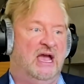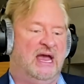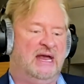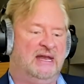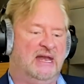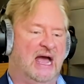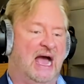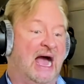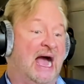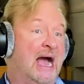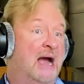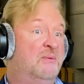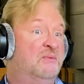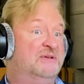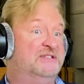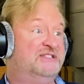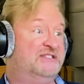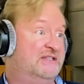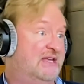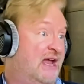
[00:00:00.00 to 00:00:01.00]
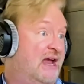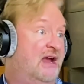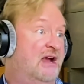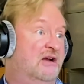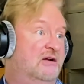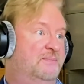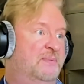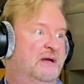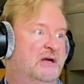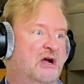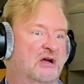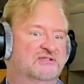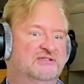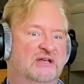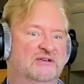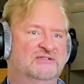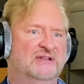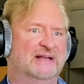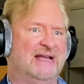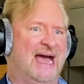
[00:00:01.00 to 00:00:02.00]
And I was scared because I
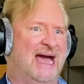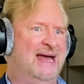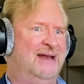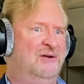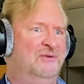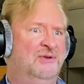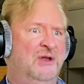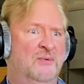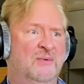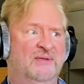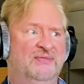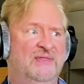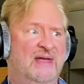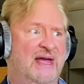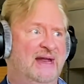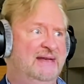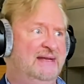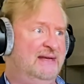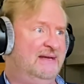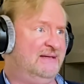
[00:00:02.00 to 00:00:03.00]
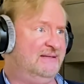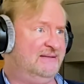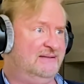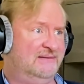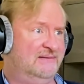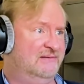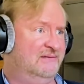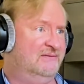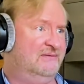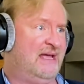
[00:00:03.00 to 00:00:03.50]
was like, I don't know what that is.